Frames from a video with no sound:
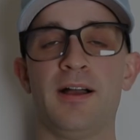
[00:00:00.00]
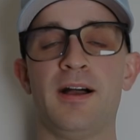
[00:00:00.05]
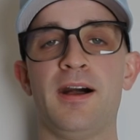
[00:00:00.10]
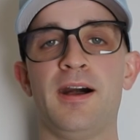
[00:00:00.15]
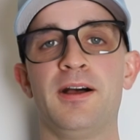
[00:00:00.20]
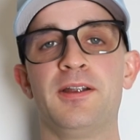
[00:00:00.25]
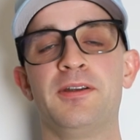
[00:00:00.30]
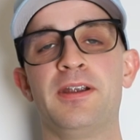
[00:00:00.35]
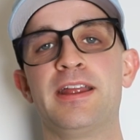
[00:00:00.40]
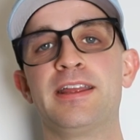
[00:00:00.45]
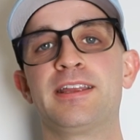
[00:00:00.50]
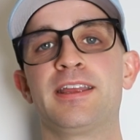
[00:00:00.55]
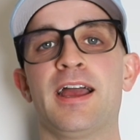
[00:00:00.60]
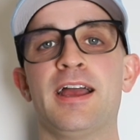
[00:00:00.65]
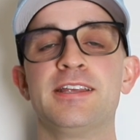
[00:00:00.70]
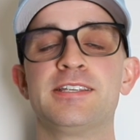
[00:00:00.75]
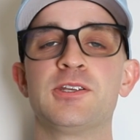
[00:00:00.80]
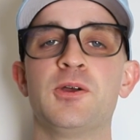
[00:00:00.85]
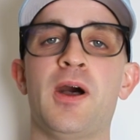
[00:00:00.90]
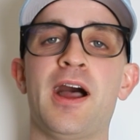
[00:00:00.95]
All right,
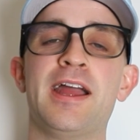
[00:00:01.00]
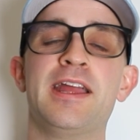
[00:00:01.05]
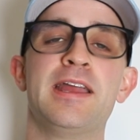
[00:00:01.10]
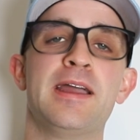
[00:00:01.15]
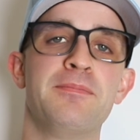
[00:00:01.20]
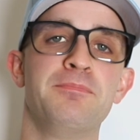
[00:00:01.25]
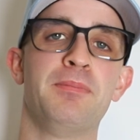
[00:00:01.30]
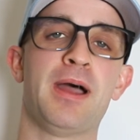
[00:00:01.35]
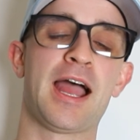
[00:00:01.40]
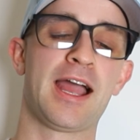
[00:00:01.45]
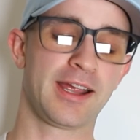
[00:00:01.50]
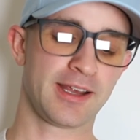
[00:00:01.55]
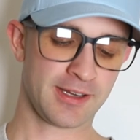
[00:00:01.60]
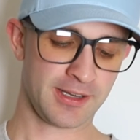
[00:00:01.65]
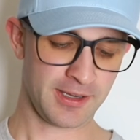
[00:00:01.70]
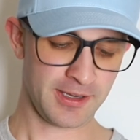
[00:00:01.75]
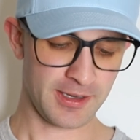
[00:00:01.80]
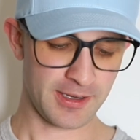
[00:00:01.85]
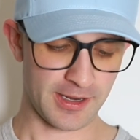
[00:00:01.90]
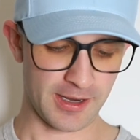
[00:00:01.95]
guys, so I am
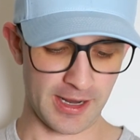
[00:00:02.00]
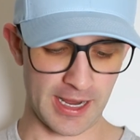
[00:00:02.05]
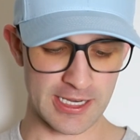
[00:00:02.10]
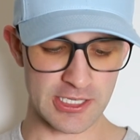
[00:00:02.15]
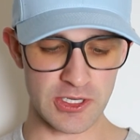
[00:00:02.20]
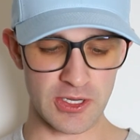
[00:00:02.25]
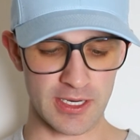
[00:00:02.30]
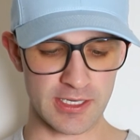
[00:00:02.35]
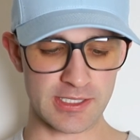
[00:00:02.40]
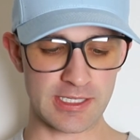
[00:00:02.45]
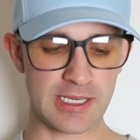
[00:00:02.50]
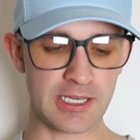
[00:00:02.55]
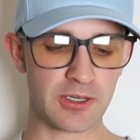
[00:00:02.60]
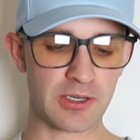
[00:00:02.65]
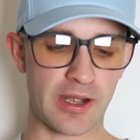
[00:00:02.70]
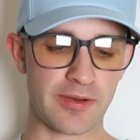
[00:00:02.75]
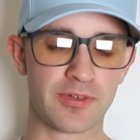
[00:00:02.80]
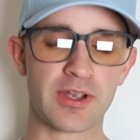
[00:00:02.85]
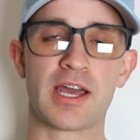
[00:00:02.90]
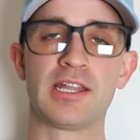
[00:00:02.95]
back. Uh, as you can see
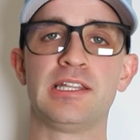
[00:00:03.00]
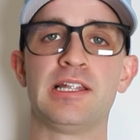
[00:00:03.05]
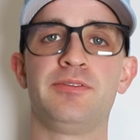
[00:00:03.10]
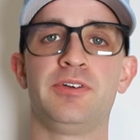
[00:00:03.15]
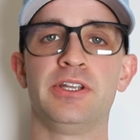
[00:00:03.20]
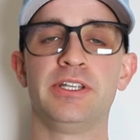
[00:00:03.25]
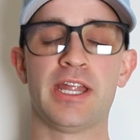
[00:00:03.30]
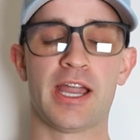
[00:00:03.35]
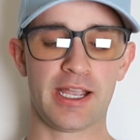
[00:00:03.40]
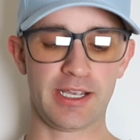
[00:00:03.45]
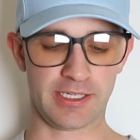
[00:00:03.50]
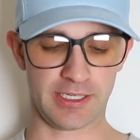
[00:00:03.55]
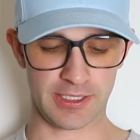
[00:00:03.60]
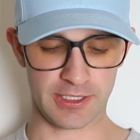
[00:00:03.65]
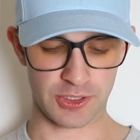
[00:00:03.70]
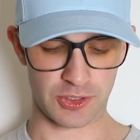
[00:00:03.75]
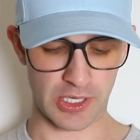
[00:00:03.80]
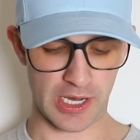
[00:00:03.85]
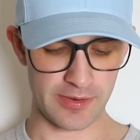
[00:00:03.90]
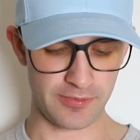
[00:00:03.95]
here, I've got level nine
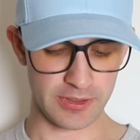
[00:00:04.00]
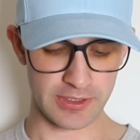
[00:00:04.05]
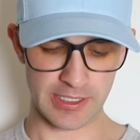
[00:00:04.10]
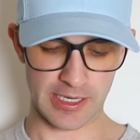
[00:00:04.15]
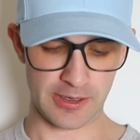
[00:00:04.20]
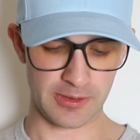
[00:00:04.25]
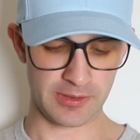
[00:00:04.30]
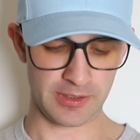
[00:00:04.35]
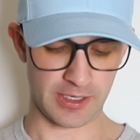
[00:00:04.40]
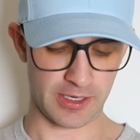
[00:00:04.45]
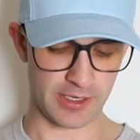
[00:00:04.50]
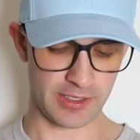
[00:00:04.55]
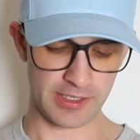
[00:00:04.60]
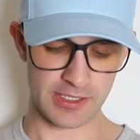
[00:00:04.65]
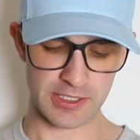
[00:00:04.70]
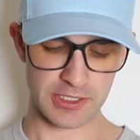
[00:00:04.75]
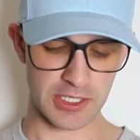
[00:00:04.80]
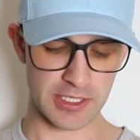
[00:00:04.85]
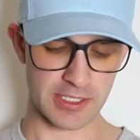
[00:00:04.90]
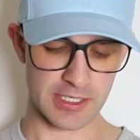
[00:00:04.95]
in Travel Town. Uh,
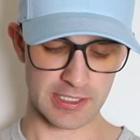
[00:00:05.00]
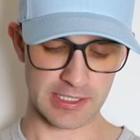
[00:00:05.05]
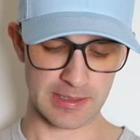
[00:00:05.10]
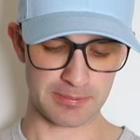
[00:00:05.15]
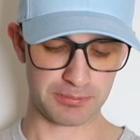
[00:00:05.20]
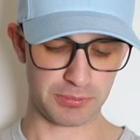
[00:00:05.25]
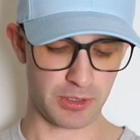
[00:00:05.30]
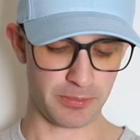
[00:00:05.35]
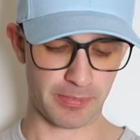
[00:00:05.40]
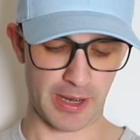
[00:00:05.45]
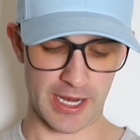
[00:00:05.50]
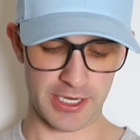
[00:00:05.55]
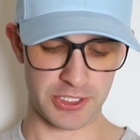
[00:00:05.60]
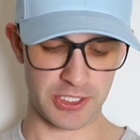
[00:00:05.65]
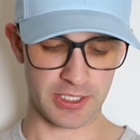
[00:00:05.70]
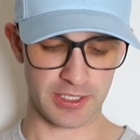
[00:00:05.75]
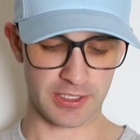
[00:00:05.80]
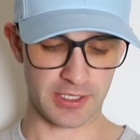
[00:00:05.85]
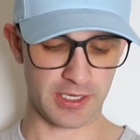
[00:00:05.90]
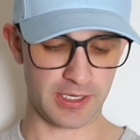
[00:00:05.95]
this is just a simple
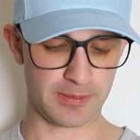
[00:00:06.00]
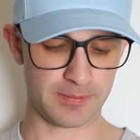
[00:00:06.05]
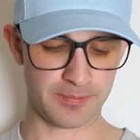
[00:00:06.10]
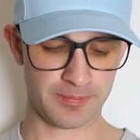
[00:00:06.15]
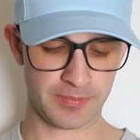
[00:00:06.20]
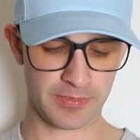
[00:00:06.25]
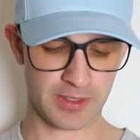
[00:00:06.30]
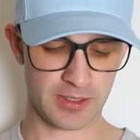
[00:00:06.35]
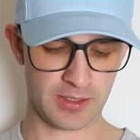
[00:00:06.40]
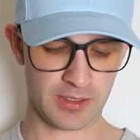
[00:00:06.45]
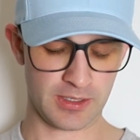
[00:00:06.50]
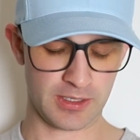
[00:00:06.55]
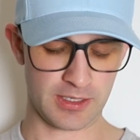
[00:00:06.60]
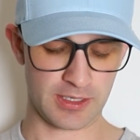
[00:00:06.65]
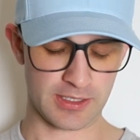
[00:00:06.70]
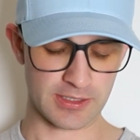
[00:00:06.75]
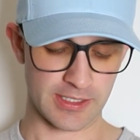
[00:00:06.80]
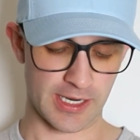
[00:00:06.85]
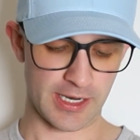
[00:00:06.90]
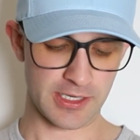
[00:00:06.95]
matching game.
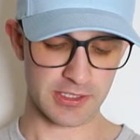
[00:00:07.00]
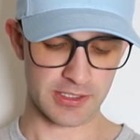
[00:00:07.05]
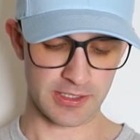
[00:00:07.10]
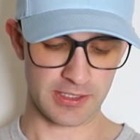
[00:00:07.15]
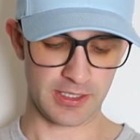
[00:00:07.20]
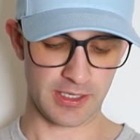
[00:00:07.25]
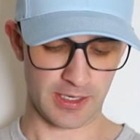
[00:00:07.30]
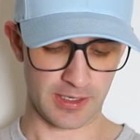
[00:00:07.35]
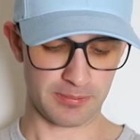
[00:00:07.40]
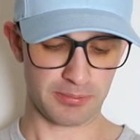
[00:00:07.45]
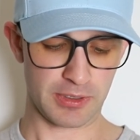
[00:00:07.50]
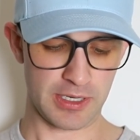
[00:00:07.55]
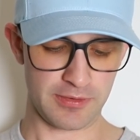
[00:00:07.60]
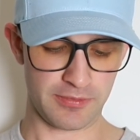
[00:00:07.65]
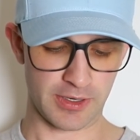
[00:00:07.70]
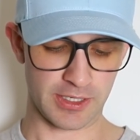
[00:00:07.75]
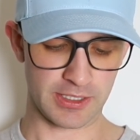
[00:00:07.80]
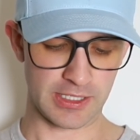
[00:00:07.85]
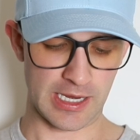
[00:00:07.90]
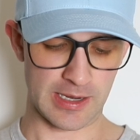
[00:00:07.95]
It's actually a pretty
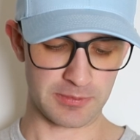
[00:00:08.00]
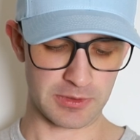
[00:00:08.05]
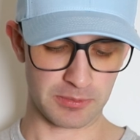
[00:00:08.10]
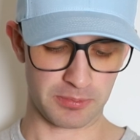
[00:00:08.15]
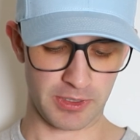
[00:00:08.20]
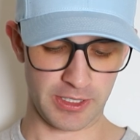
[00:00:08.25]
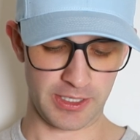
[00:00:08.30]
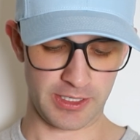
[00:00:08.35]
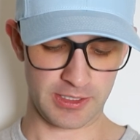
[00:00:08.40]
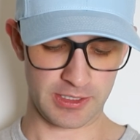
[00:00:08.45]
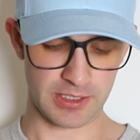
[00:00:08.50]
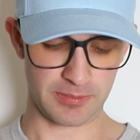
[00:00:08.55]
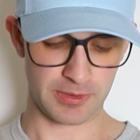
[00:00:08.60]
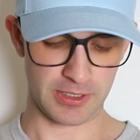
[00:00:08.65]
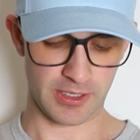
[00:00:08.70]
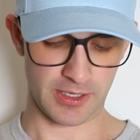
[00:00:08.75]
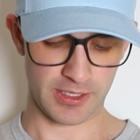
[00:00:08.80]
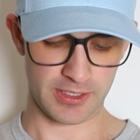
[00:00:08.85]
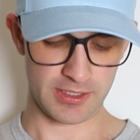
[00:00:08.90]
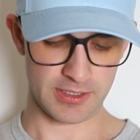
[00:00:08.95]
fun game to play, to be
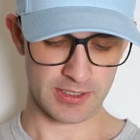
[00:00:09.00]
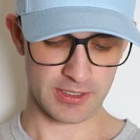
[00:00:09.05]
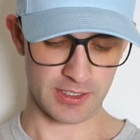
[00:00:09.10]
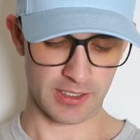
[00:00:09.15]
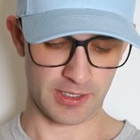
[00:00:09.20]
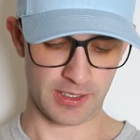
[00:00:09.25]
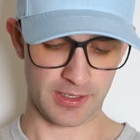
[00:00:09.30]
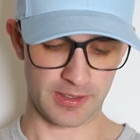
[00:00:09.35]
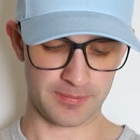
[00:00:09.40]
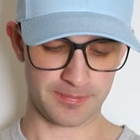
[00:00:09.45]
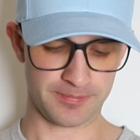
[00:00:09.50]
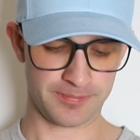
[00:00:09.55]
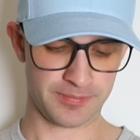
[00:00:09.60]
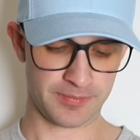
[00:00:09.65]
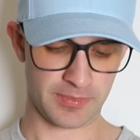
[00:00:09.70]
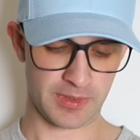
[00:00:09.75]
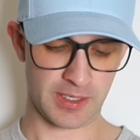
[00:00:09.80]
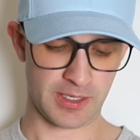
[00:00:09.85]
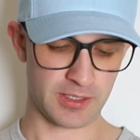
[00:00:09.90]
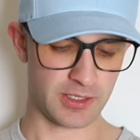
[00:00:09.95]
honest. Um,
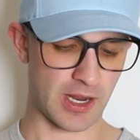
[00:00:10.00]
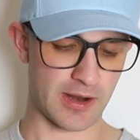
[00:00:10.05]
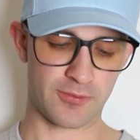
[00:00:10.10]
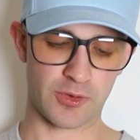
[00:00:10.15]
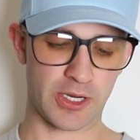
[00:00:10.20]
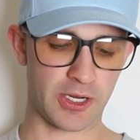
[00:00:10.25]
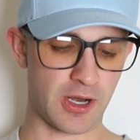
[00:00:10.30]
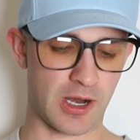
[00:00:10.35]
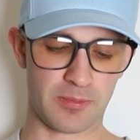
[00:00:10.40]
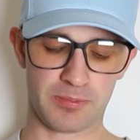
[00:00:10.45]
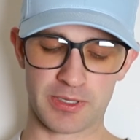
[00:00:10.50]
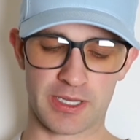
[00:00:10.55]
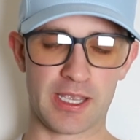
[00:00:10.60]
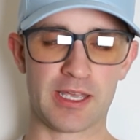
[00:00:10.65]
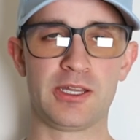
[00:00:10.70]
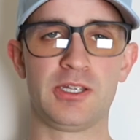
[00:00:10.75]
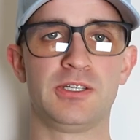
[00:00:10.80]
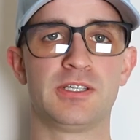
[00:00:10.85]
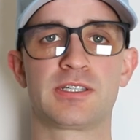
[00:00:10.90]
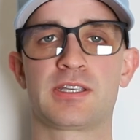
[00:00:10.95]
not very
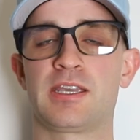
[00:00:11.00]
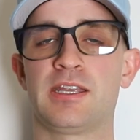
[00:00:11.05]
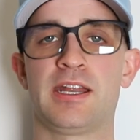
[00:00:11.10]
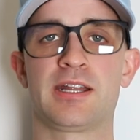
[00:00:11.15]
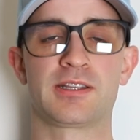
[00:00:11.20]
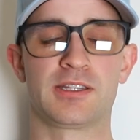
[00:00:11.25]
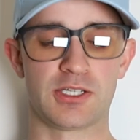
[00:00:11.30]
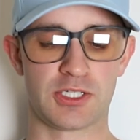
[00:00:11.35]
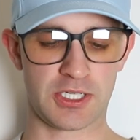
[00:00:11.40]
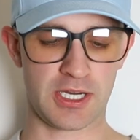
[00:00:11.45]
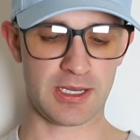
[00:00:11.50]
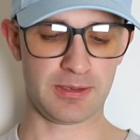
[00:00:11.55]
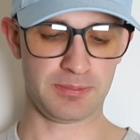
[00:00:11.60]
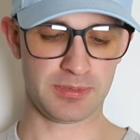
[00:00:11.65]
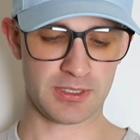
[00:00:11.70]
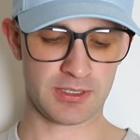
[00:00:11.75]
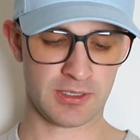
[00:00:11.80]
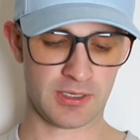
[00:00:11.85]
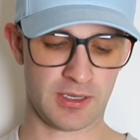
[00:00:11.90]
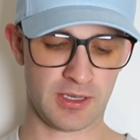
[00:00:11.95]
complicated, you just connect the
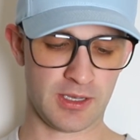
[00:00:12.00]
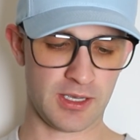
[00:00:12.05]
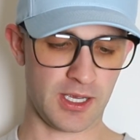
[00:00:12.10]
shapes.